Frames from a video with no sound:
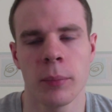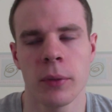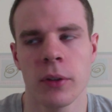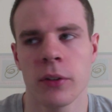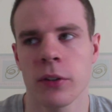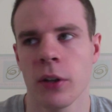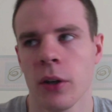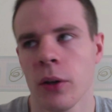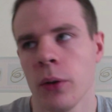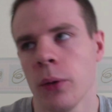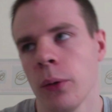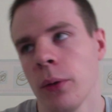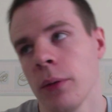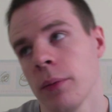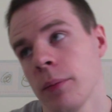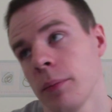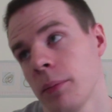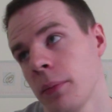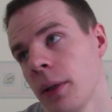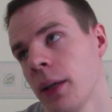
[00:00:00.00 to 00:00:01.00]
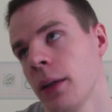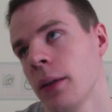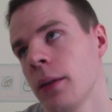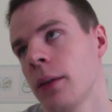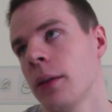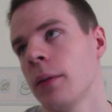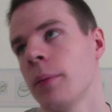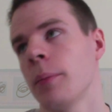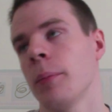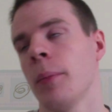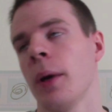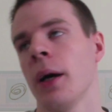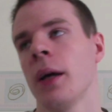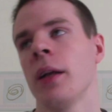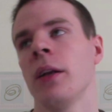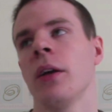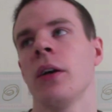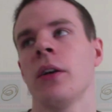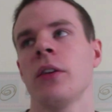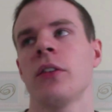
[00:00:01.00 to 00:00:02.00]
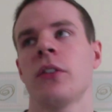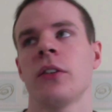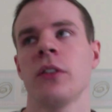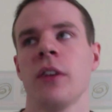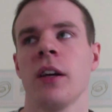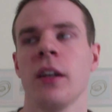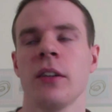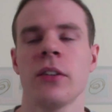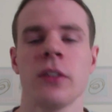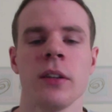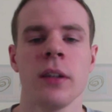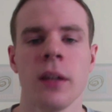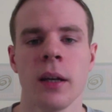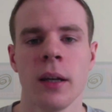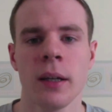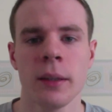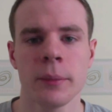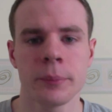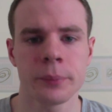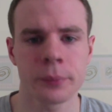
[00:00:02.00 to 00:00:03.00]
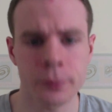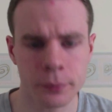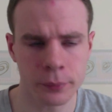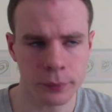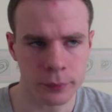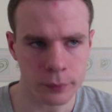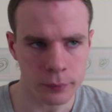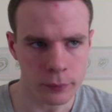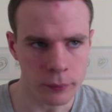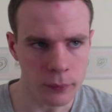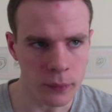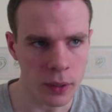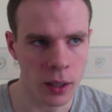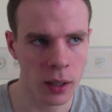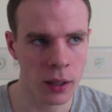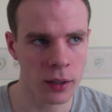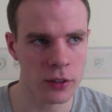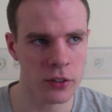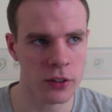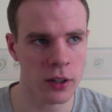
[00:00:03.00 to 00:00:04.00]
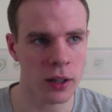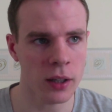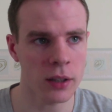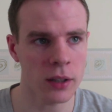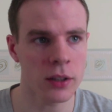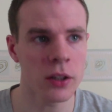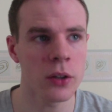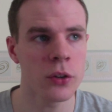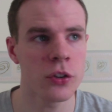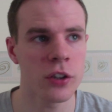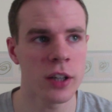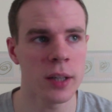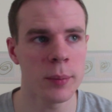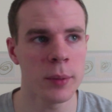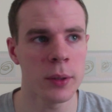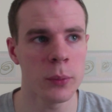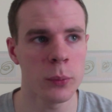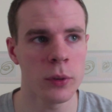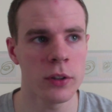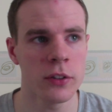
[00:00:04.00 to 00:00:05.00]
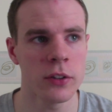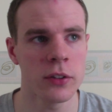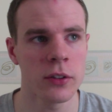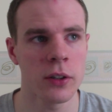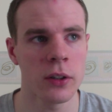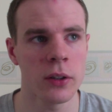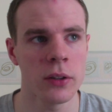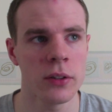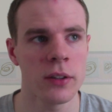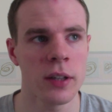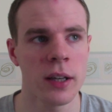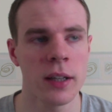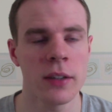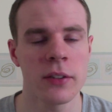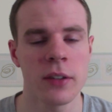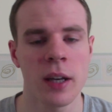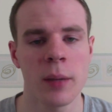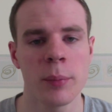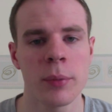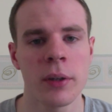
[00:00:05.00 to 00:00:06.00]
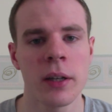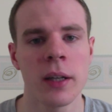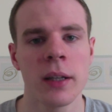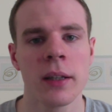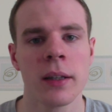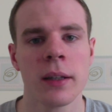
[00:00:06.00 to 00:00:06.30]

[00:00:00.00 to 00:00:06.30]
So my nurse suggested that I start a new treatment, which is called Tysabri.